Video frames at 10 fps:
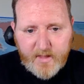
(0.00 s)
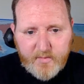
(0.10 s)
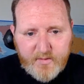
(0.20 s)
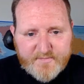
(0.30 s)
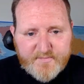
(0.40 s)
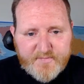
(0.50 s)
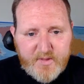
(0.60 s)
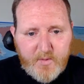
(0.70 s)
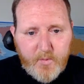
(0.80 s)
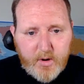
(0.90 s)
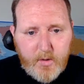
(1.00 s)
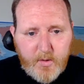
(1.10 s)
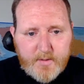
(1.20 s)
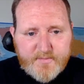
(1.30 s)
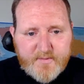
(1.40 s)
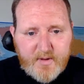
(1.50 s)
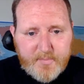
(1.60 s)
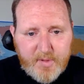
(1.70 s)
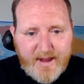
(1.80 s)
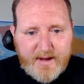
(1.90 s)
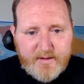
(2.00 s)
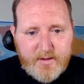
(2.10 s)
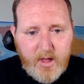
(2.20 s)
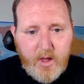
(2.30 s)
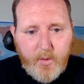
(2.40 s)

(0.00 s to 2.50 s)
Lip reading: This is the Workhorse complaint.